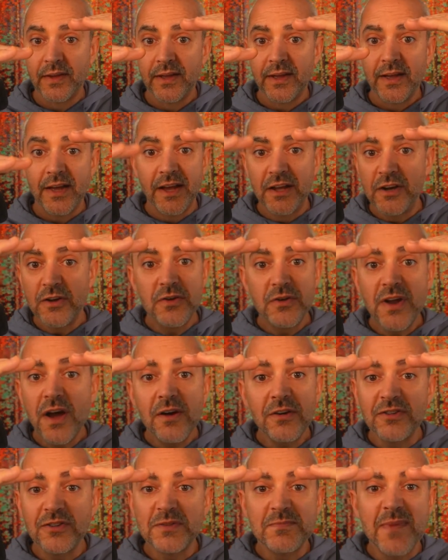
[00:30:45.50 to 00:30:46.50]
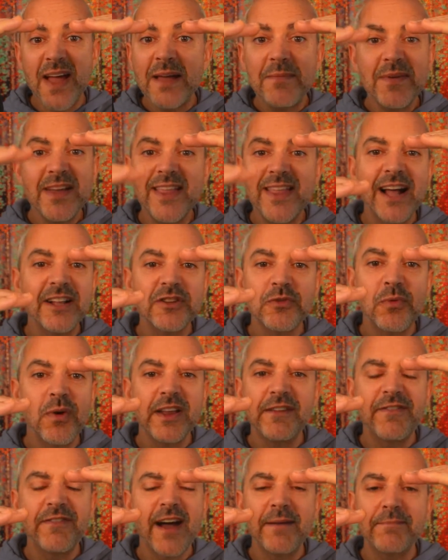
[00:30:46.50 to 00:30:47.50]
And who knows, maybe that
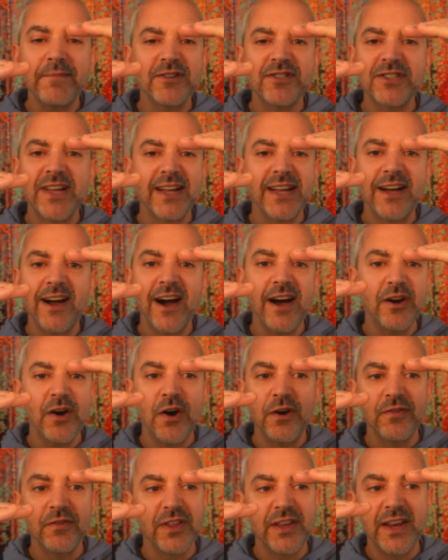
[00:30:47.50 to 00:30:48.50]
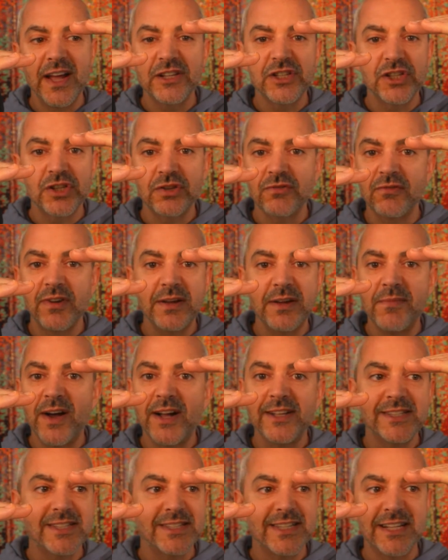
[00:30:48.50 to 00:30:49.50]
25% cut over the next 3
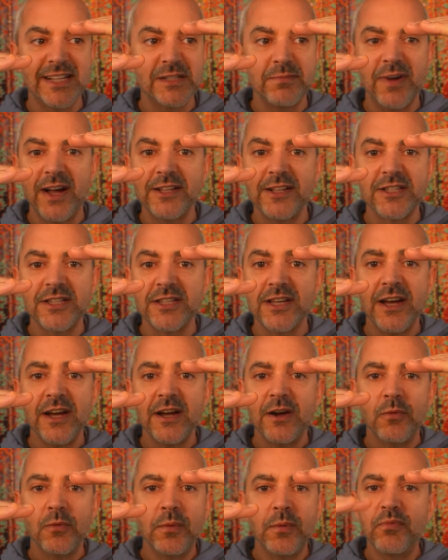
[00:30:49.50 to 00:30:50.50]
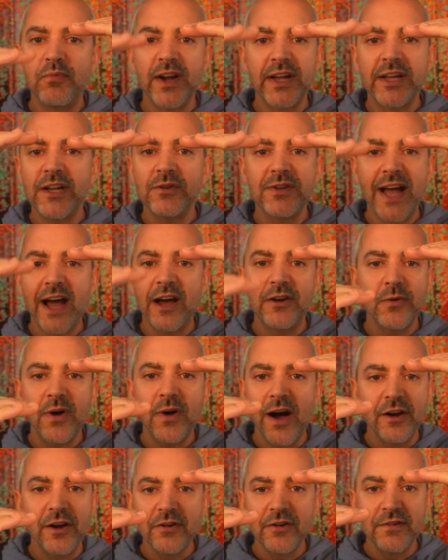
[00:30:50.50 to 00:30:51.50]
months, 6 months will bring you down to
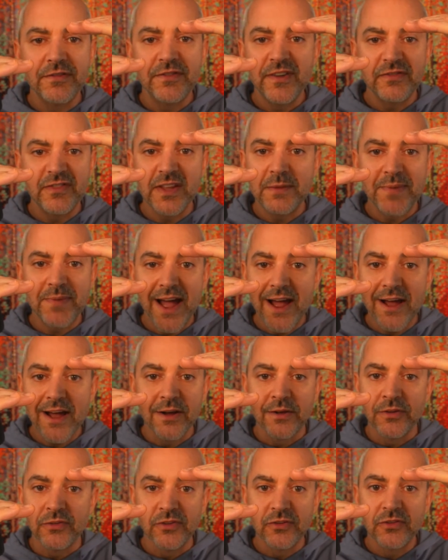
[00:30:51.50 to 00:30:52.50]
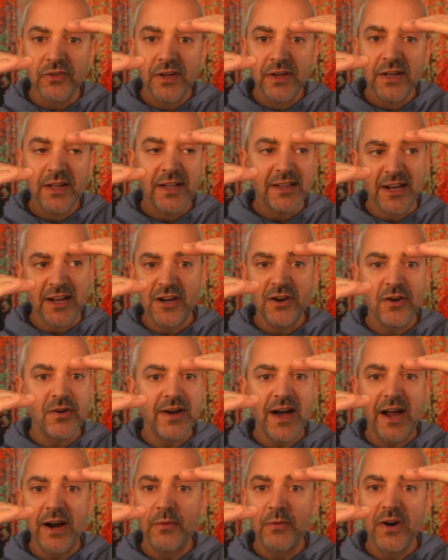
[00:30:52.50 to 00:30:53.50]
150 pounds. Then you don't
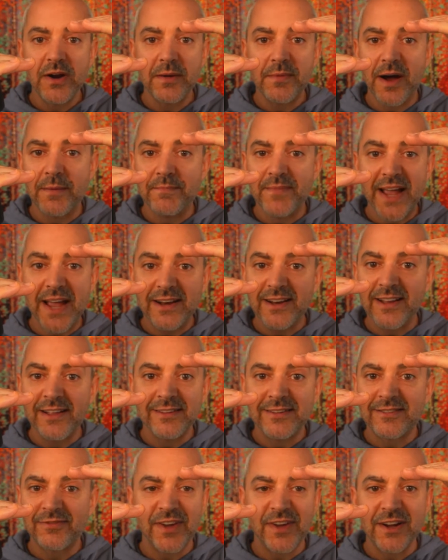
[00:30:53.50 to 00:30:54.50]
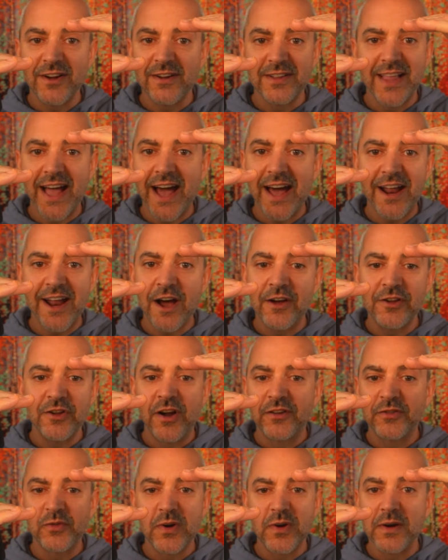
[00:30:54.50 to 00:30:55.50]
got to worry about maintenance, figuring that out. You
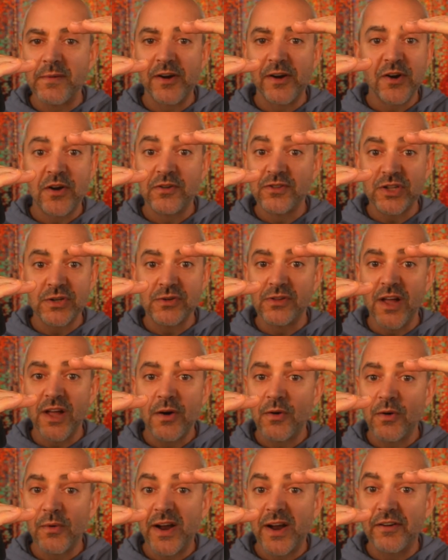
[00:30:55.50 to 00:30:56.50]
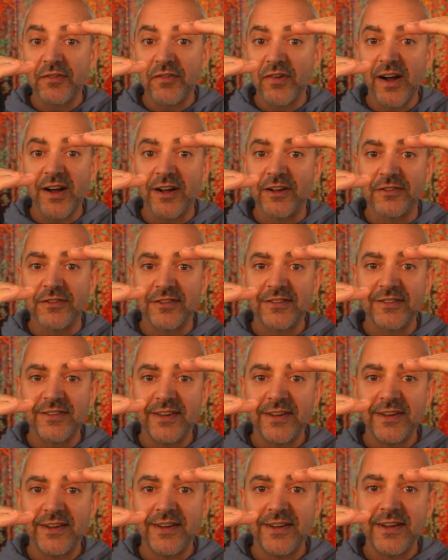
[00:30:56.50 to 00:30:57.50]
don't have to worry about going too low or whatever else,
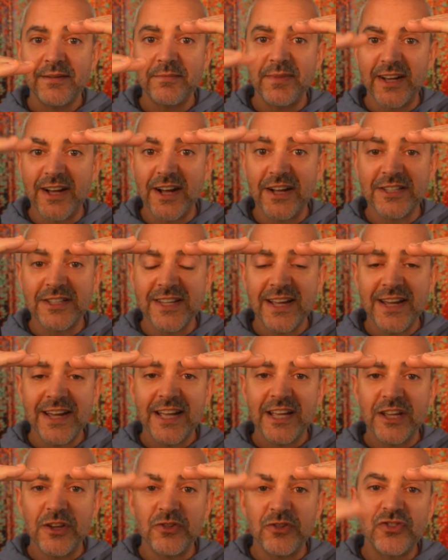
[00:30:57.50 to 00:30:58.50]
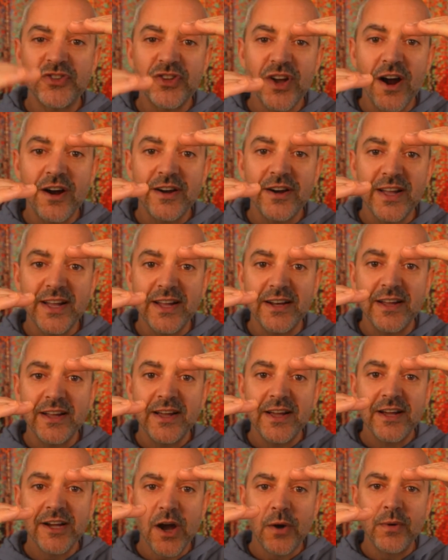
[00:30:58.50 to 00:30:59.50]
because you started
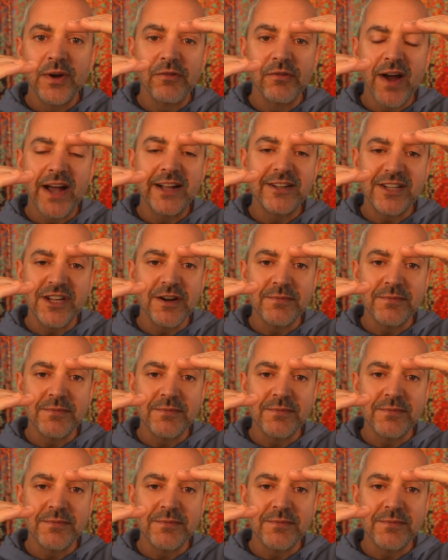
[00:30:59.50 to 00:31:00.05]
going right to your